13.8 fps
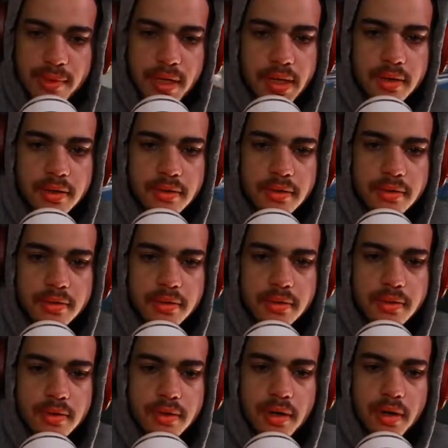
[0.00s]
man.
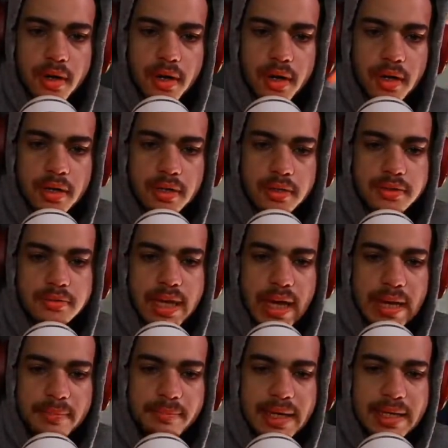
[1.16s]
Oh, you
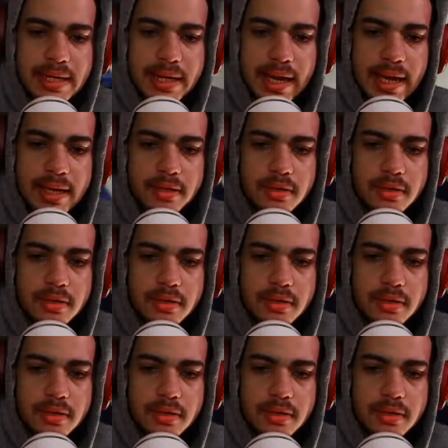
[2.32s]
gotta make that.